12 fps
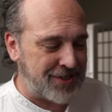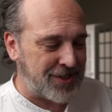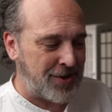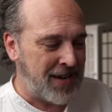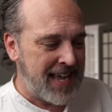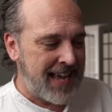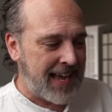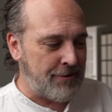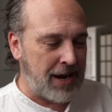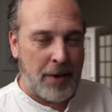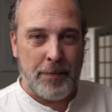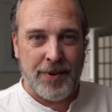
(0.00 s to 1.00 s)
So
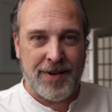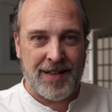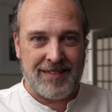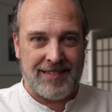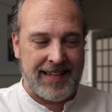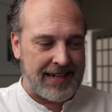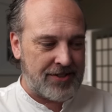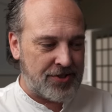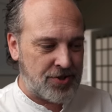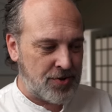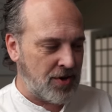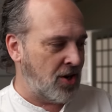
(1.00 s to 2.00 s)
anyway, I'll put a link
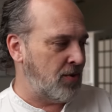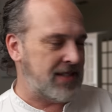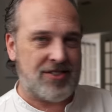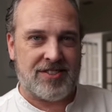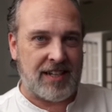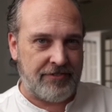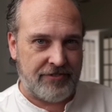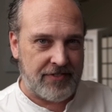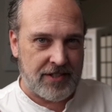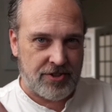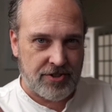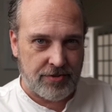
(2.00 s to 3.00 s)
to Owen's stuff
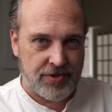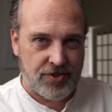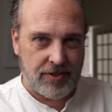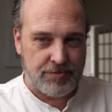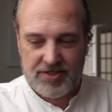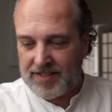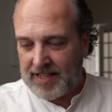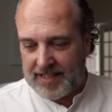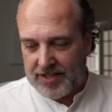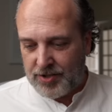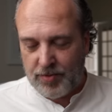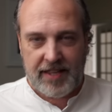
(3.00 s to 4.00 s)
in the show description like
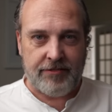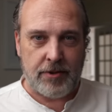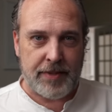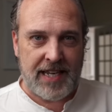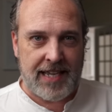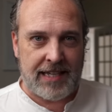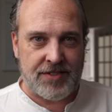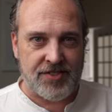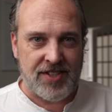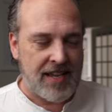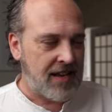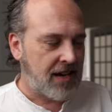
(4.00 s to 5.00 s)
I do with everybody
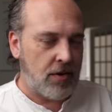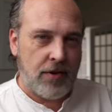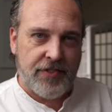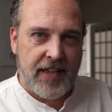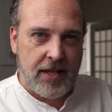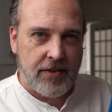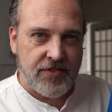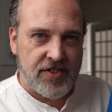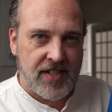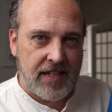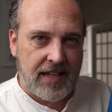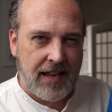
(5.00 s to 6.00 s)
else. Owen, thank you for
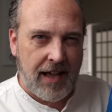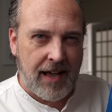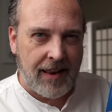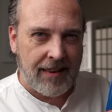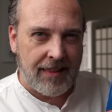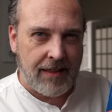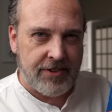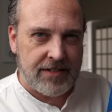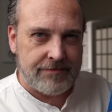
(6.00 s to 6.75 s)
sending. I love it.